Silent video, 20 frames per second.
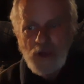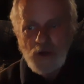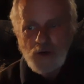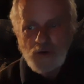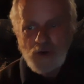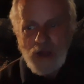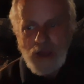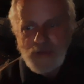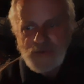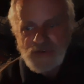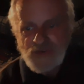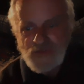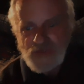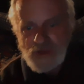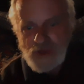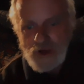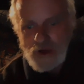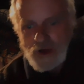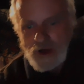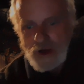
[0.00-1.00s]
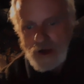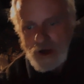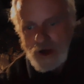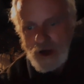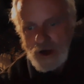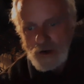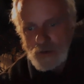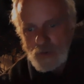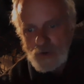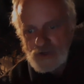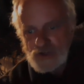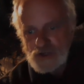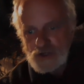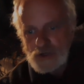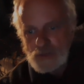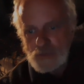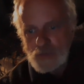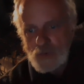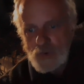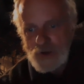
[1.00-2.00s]
tribes of the Ottawas,
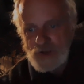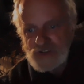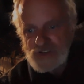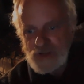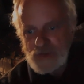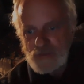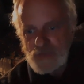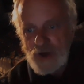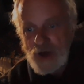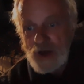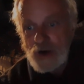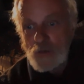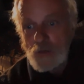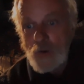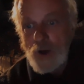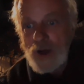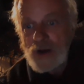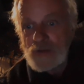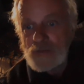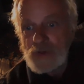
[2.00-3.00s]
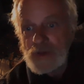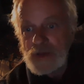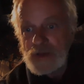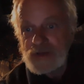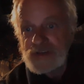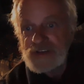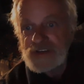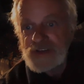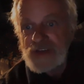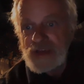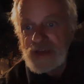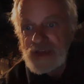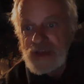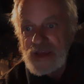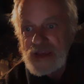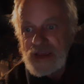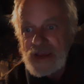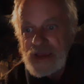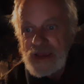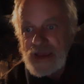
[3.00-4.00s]
Chippewas, and Potawatomis
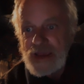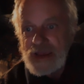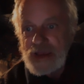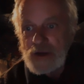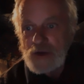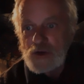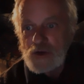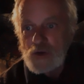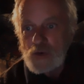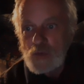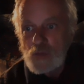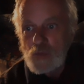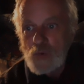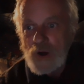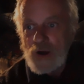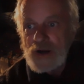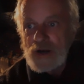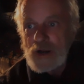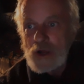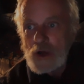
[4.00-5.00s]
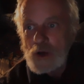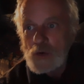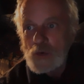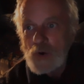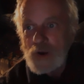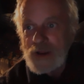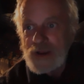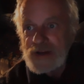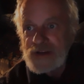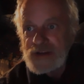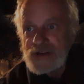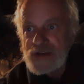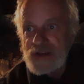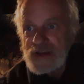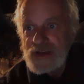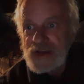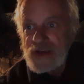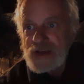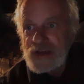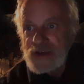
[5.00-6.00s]
into one great
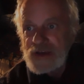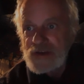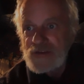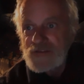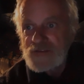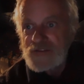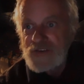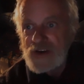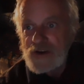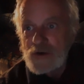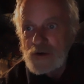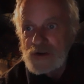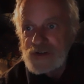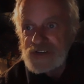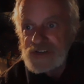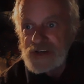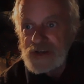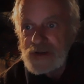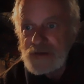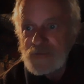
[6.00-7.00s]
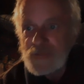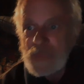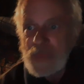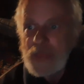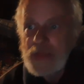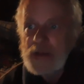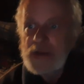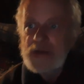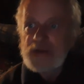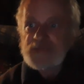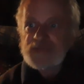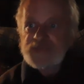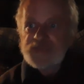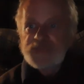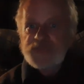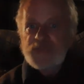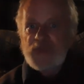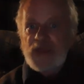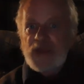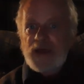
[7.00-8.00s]
confederacy
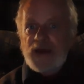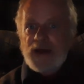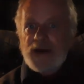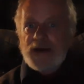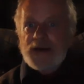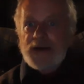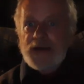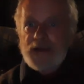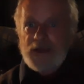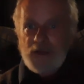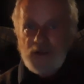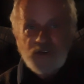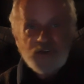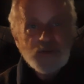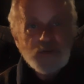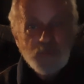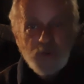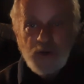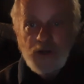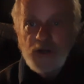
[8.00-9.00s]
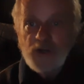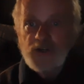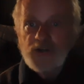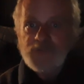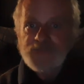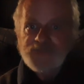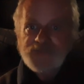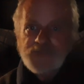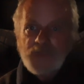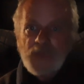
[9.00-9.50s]
uh, against the British,